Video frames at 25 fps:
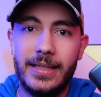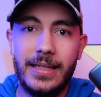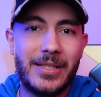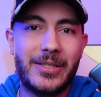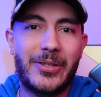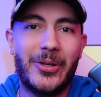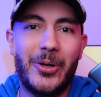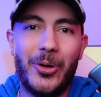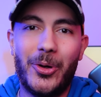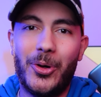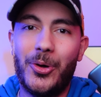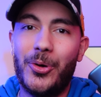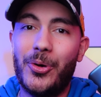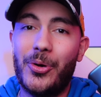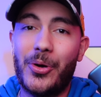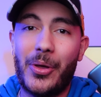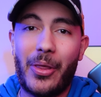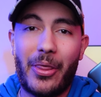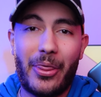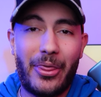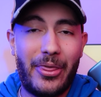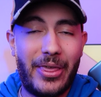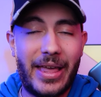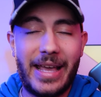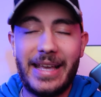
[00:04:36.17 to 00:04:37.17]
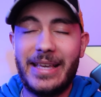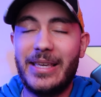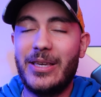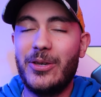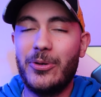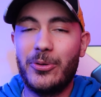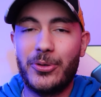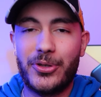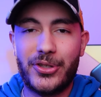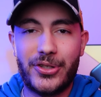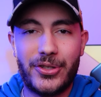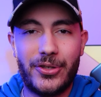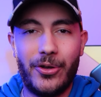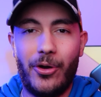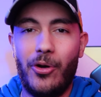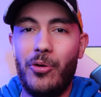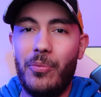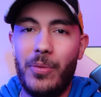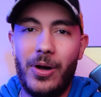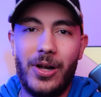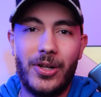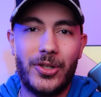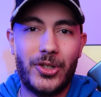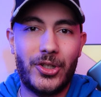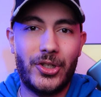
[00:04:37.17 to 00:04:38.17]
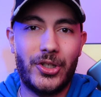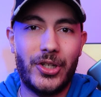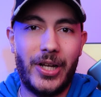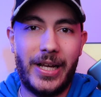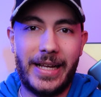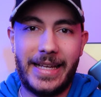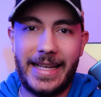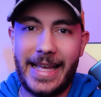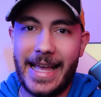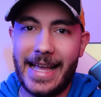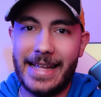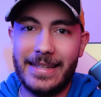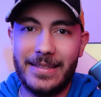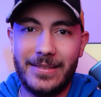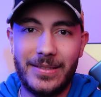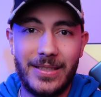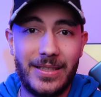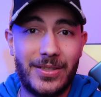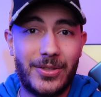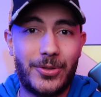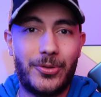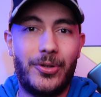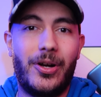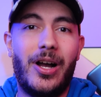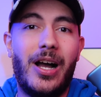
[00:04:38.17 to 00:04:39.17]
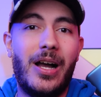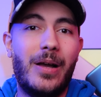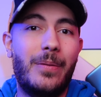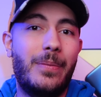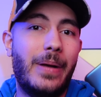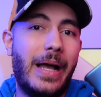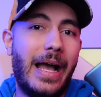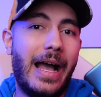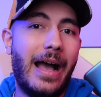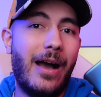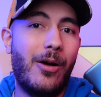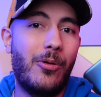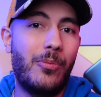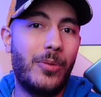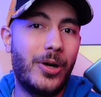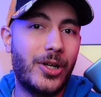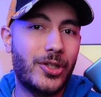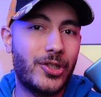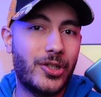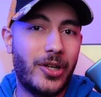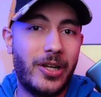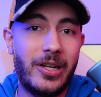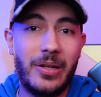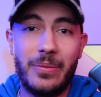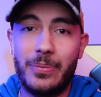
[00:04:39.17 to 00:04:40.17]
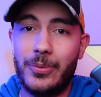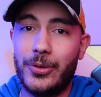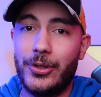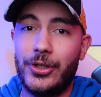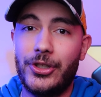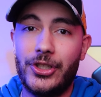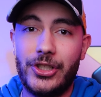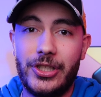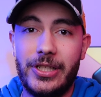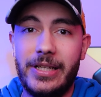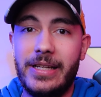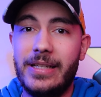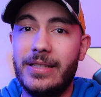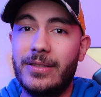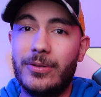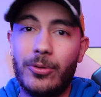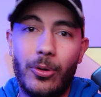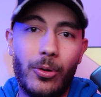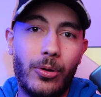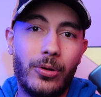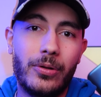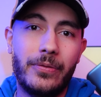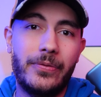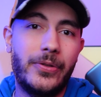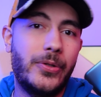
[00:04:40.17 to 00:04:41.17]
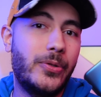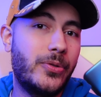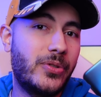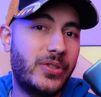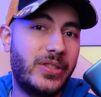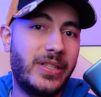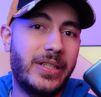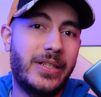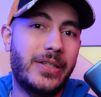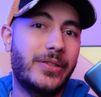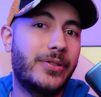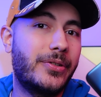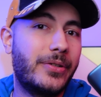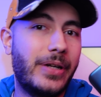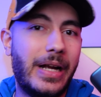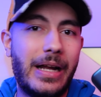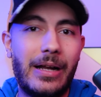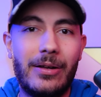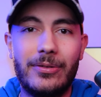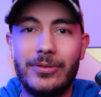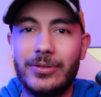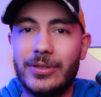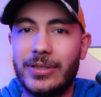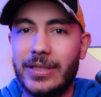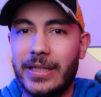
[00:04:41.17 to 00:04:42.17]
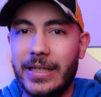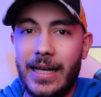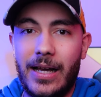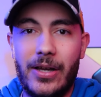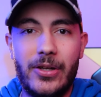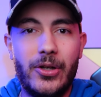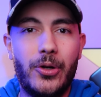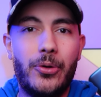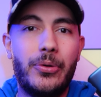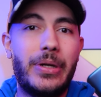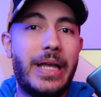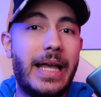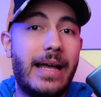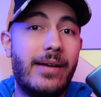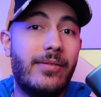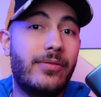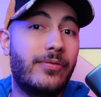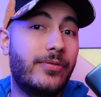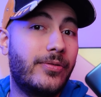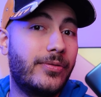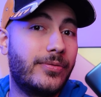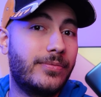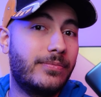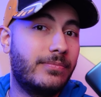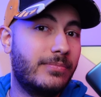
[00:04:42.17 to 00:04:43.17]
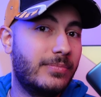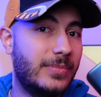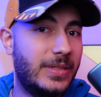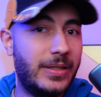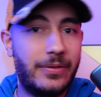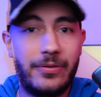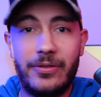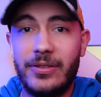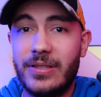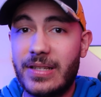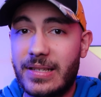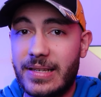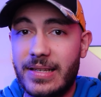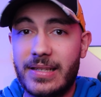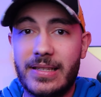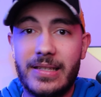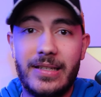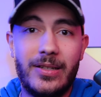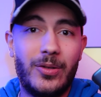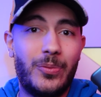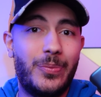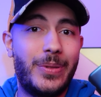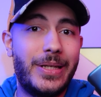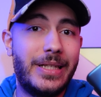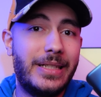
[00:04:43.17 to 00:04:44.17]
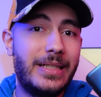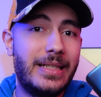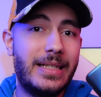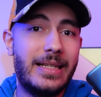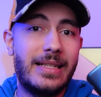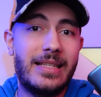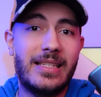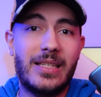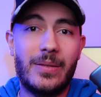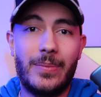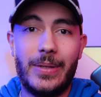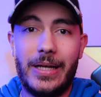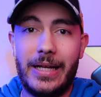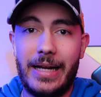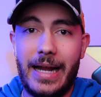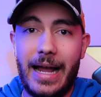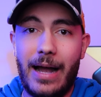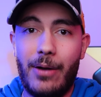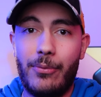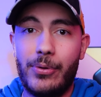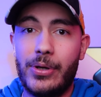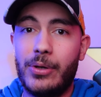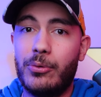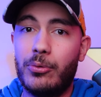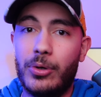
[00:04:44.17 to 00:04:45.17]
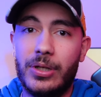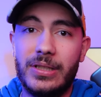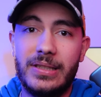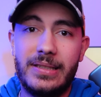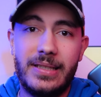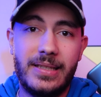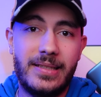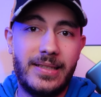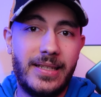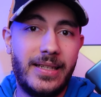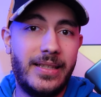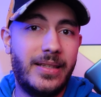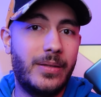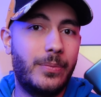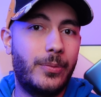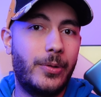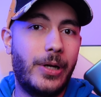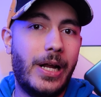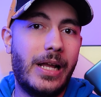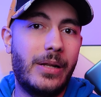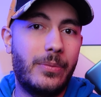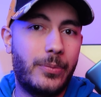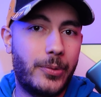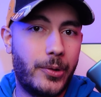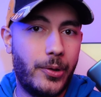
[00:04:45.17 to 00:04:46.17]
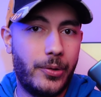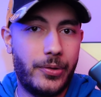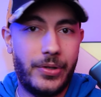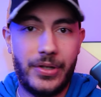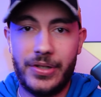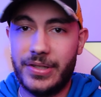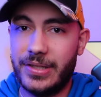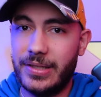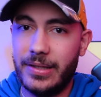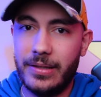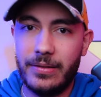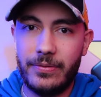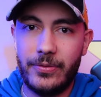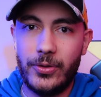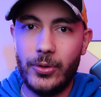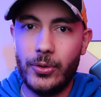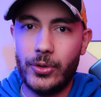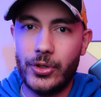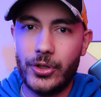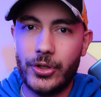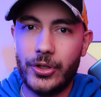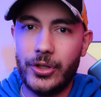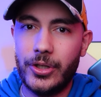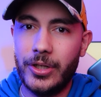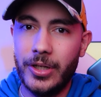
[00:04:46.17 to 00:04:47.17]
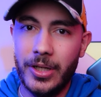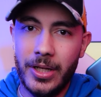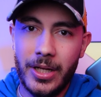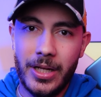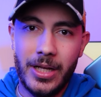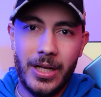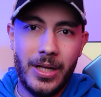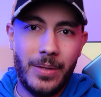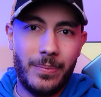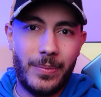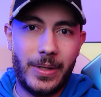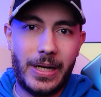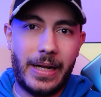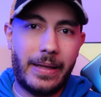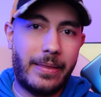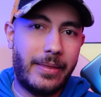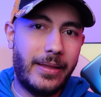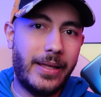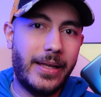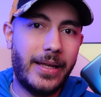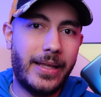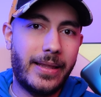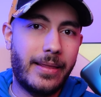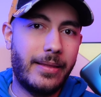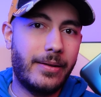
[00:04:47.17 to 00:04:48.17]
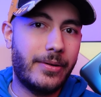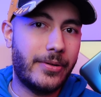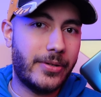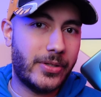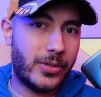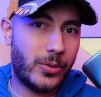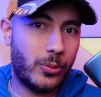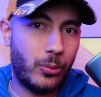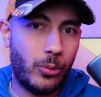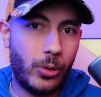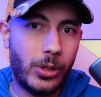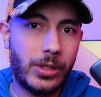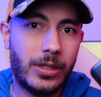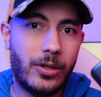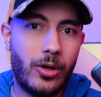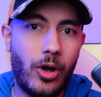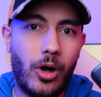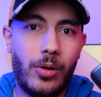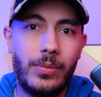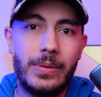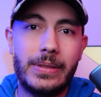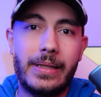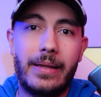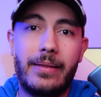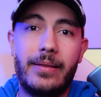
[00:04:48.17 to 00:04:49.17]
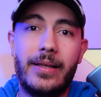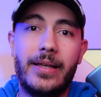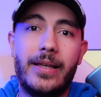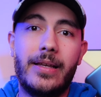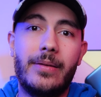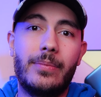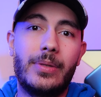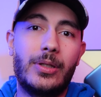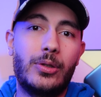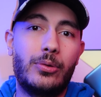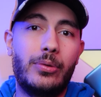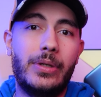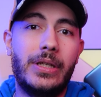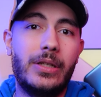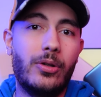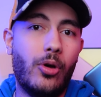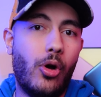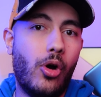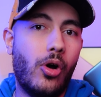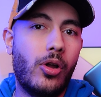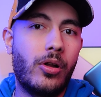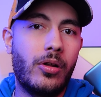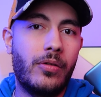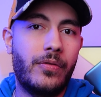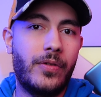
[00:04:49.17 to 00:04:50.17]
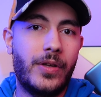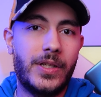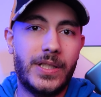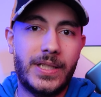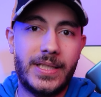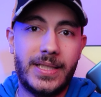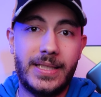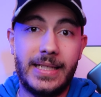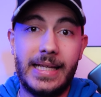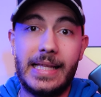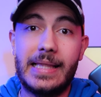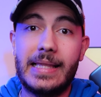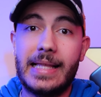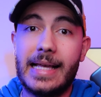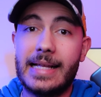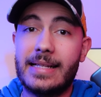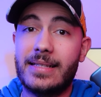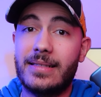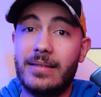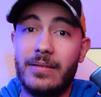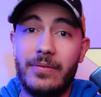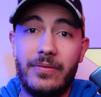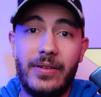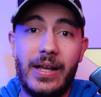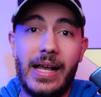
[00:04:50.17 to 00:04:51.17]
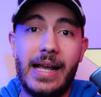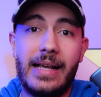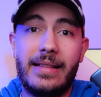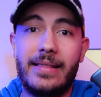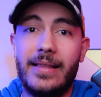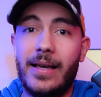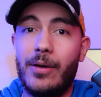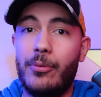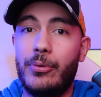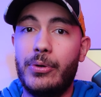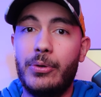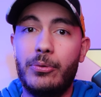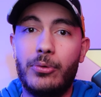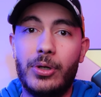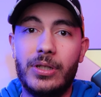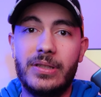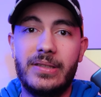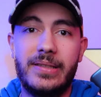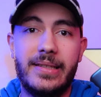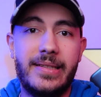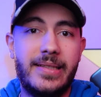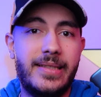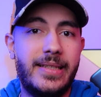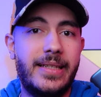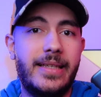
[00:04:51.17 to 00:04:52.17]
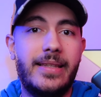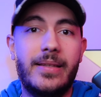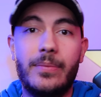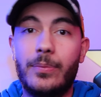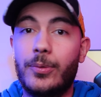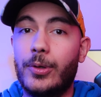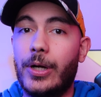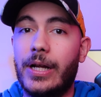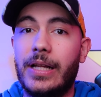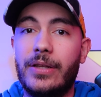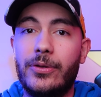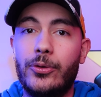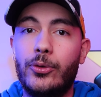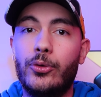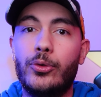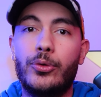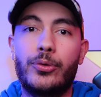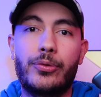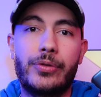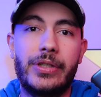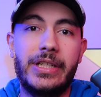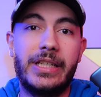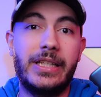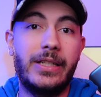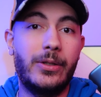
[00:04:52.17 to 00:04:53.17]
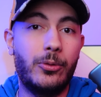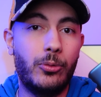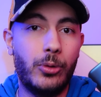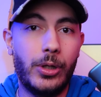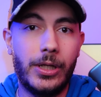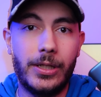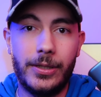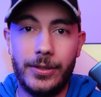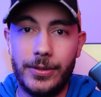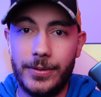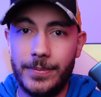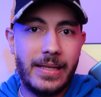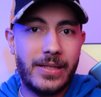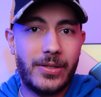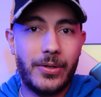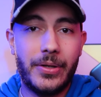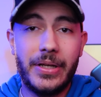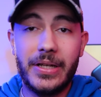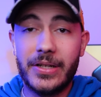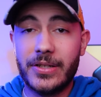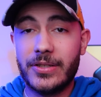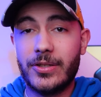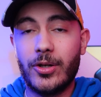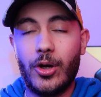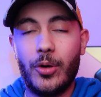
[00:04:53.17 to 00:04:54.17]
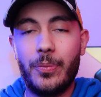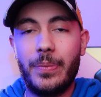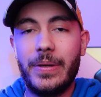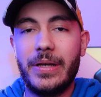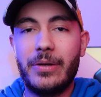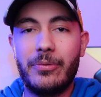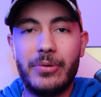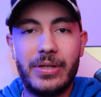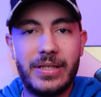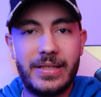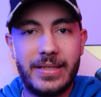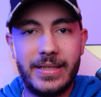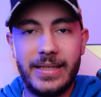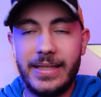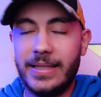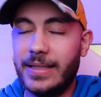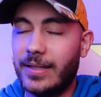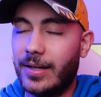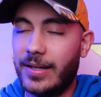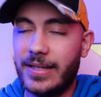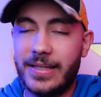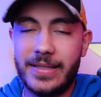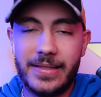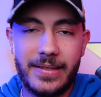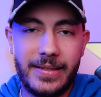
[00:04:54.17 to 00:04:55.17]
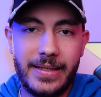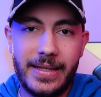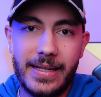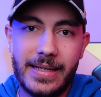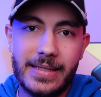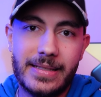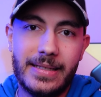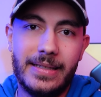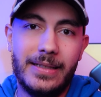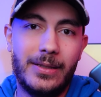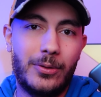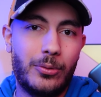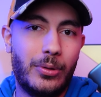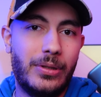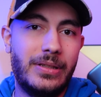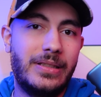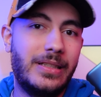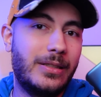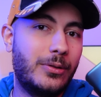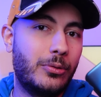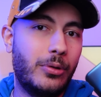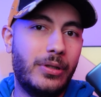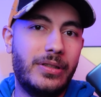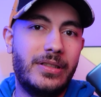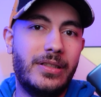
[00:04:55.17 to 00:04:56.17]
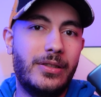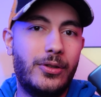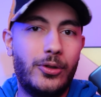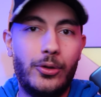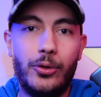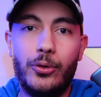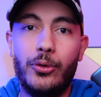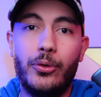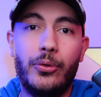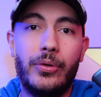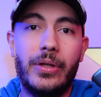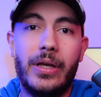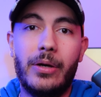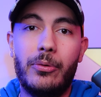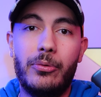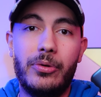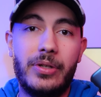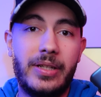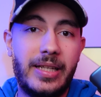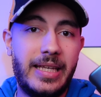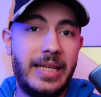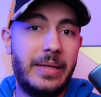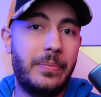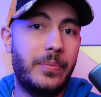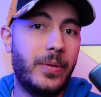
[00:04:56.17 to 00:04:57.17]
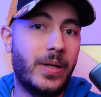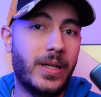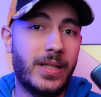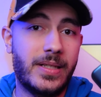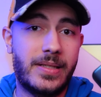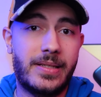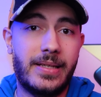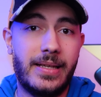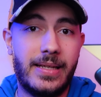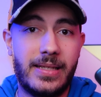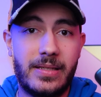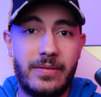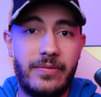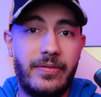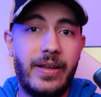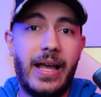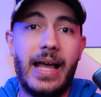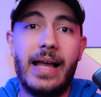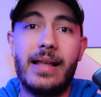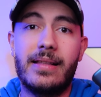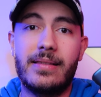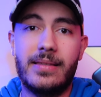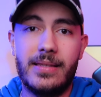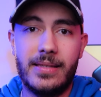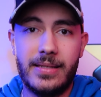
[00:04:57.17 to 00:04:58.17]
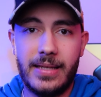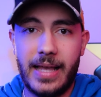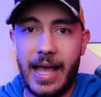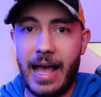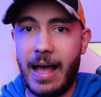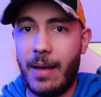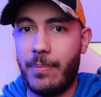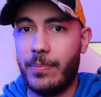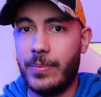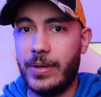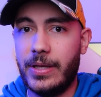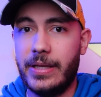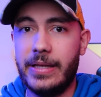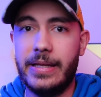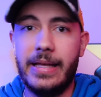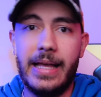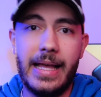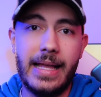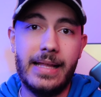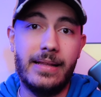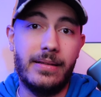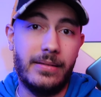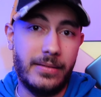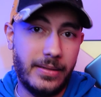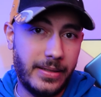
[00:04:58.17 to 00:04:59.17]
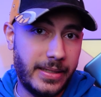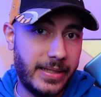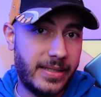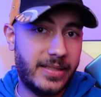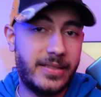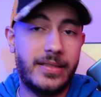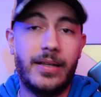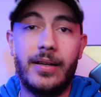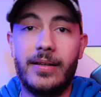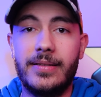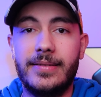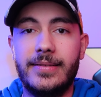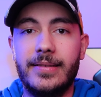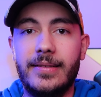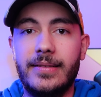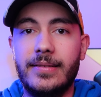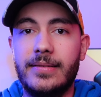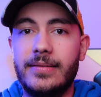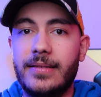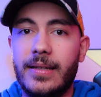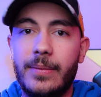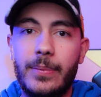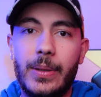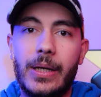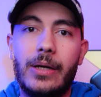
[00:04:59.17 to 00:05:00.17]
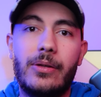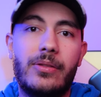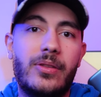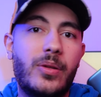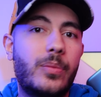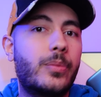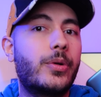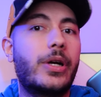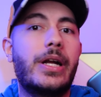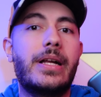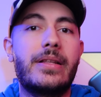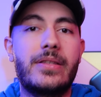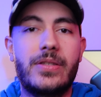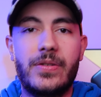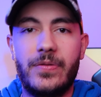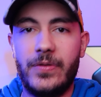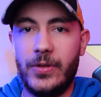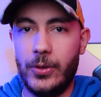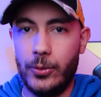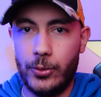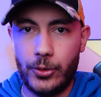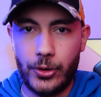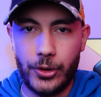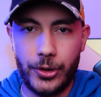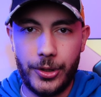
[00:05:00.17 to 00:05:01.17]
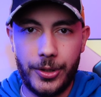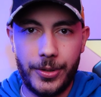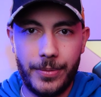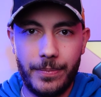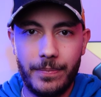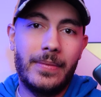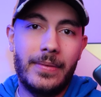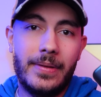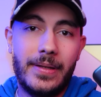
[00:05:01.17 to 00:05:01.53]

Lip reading: So thank you so much. I can't describe how much I appreciate all of you sticking around. I know we have differences in opinions about how we want to see the brand progress in the future, but I think there's one common thing between all of us, and that's the fact that we want to see the brand do really well. So here's hoping we see nice things in 2022 that would keep us as fans happy and excited about the brand's future.